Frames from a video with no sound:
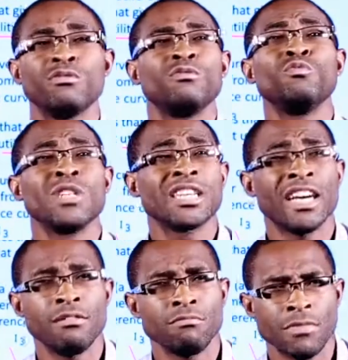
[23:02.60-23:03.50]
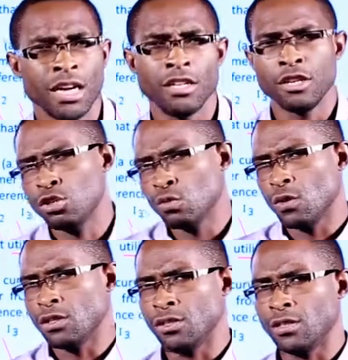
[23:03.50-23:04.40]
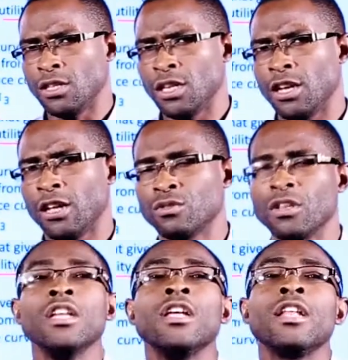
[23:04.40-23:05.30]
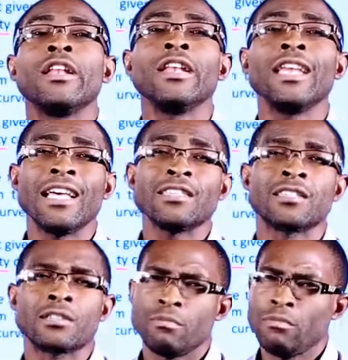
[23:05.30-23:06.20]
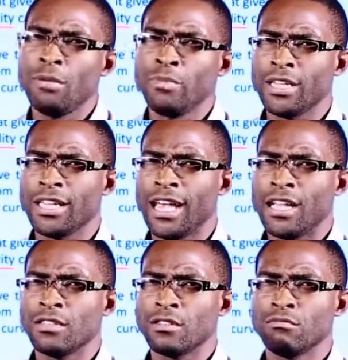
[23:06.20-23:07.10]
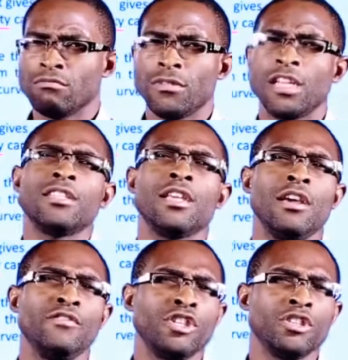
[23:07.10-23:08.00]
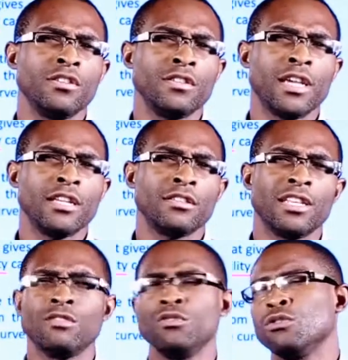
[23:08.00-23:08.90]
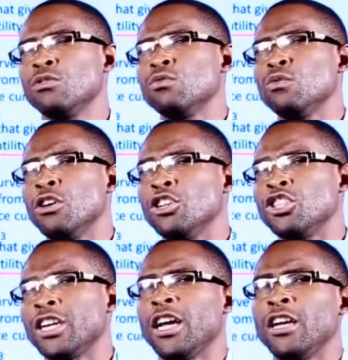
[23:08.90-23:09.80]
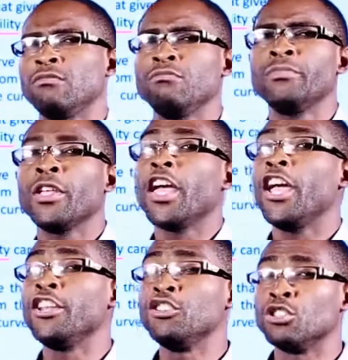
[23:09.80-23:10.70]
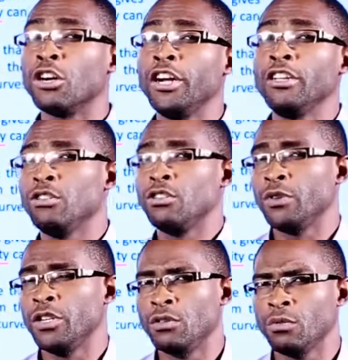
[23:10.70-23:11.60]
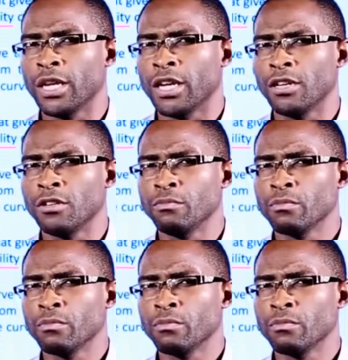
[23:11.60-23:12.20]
we can manage what is in the house. Let's maybe get a television set that we could watch and enjoy during the weekend.